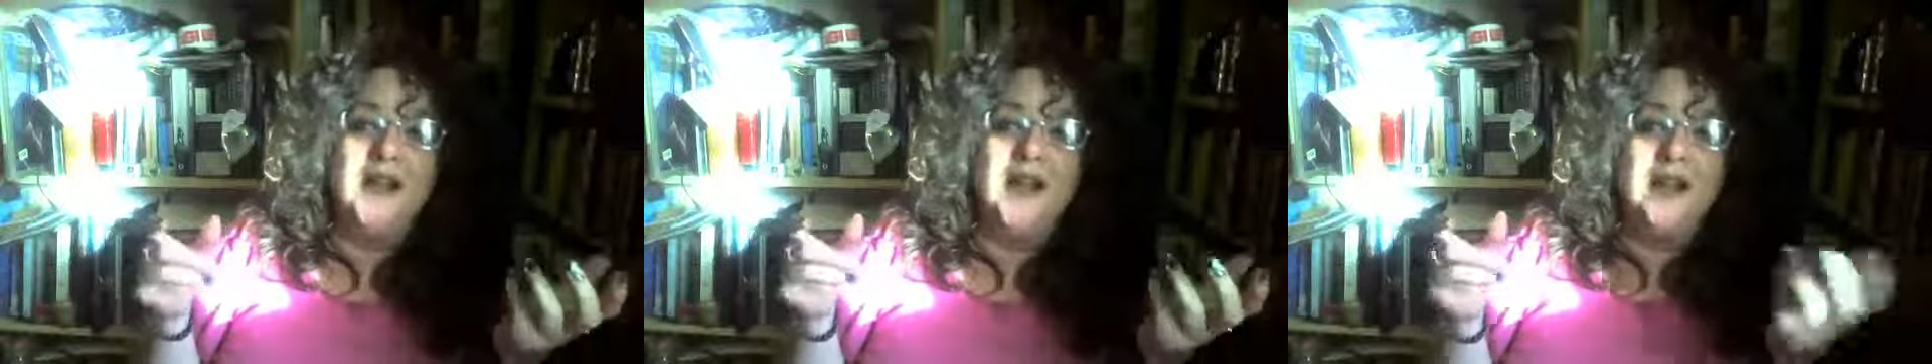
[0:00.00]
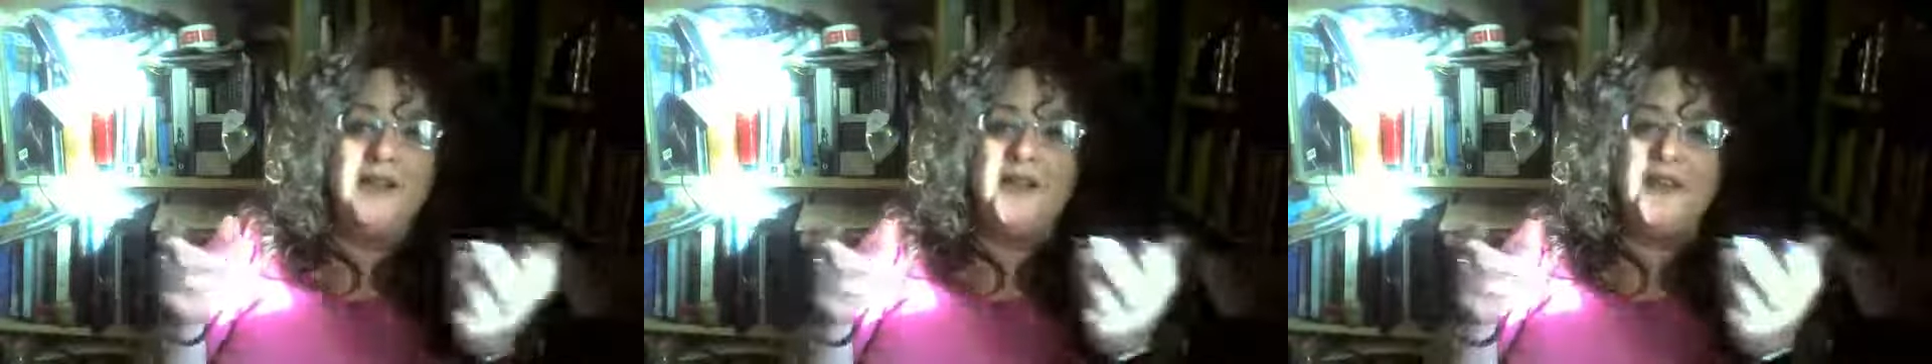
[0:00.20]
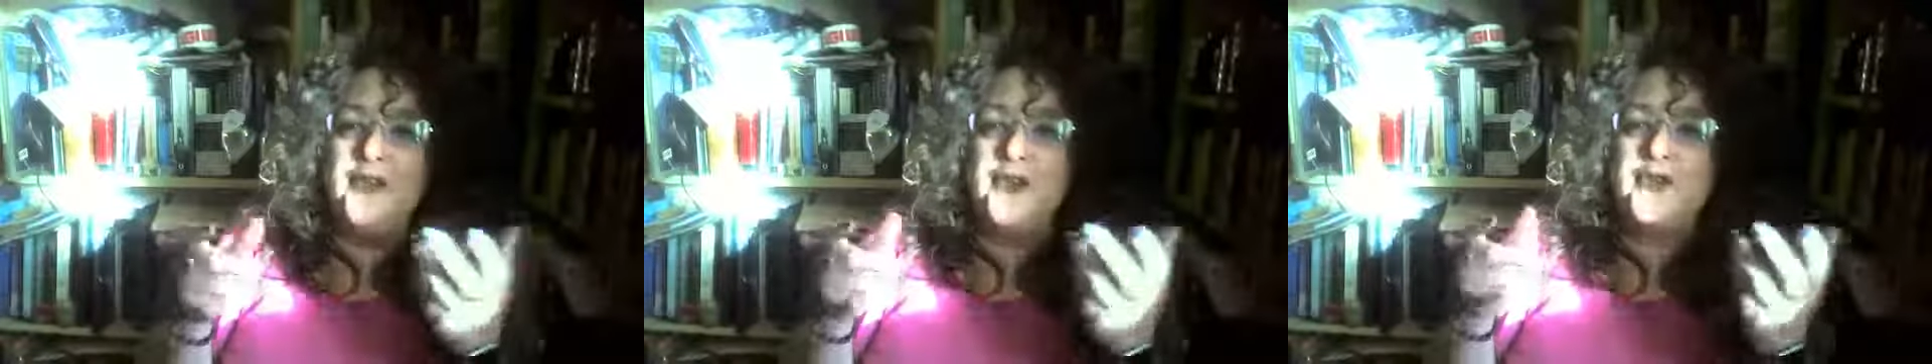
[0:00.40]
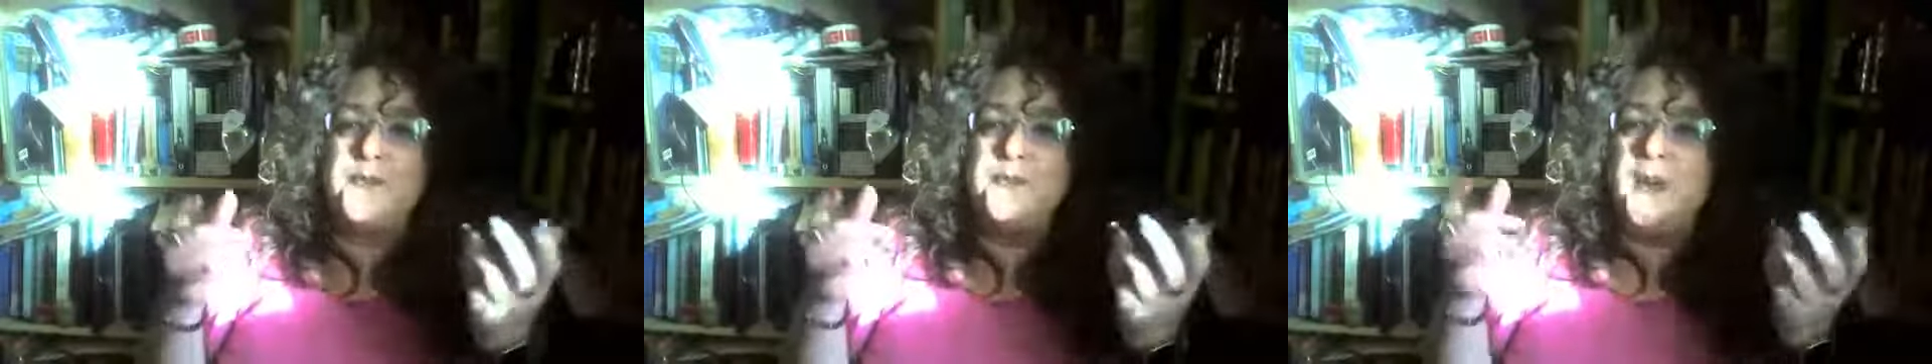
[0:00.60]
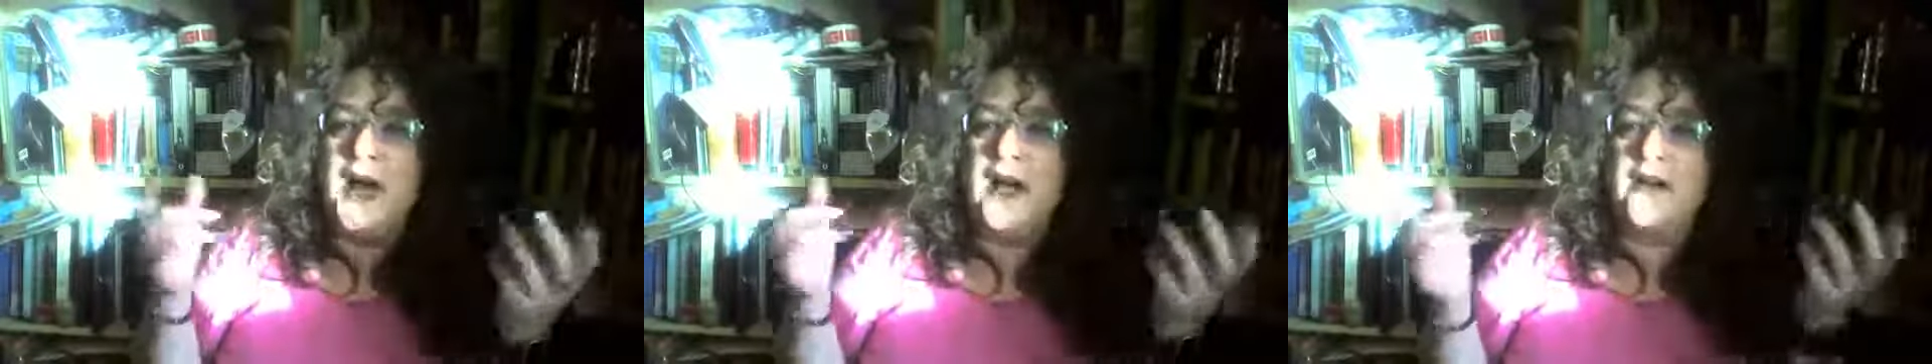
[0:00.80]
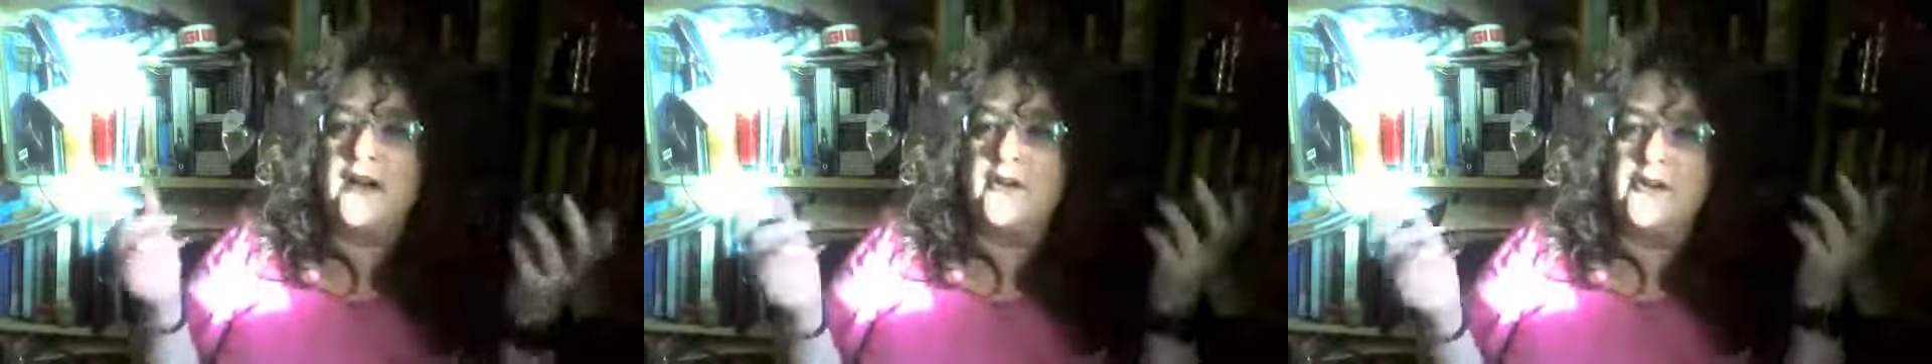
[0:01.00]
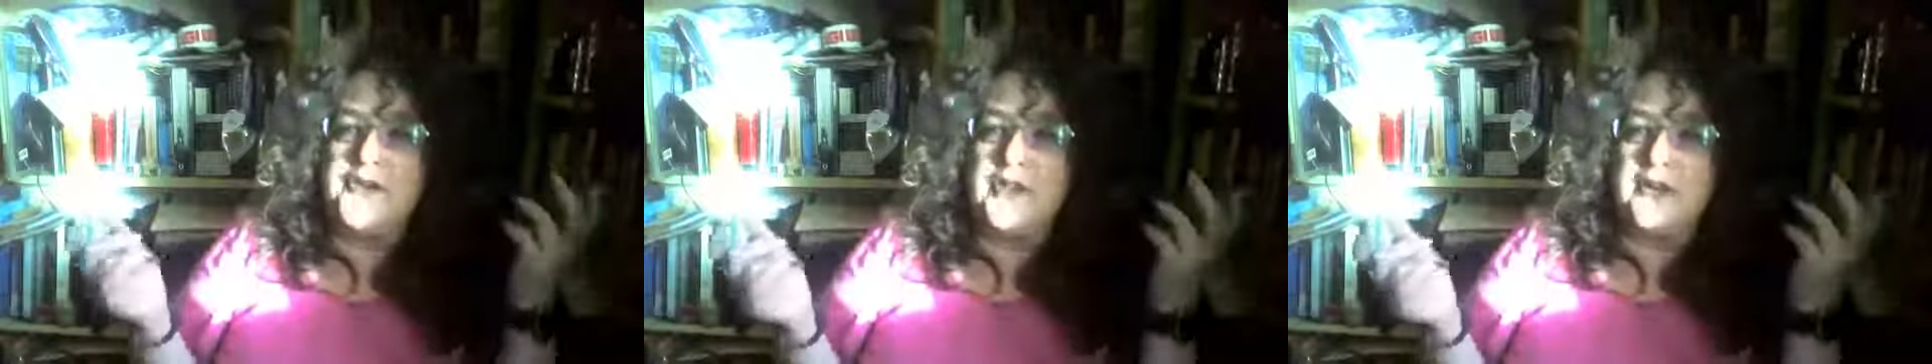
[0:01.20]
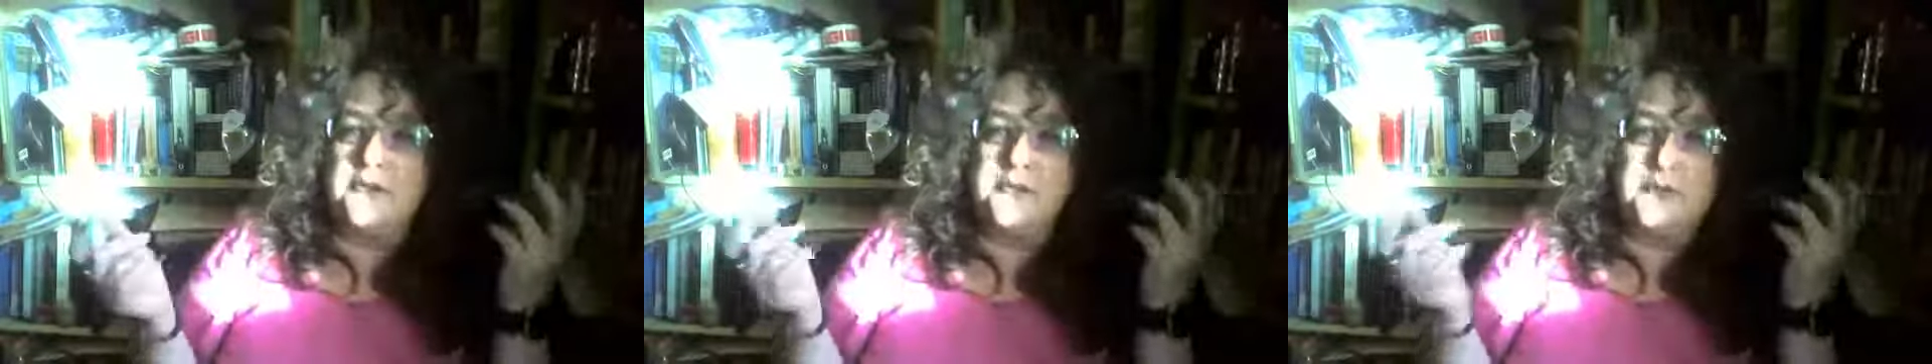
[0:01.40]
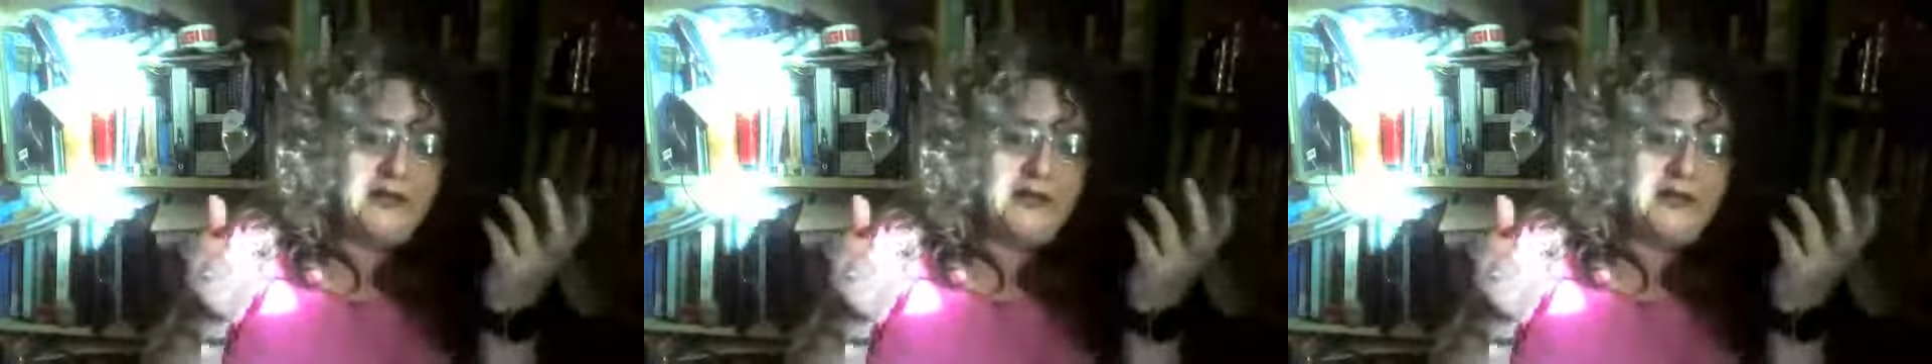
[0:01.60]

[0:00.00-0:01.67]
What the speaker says: and there's barrels and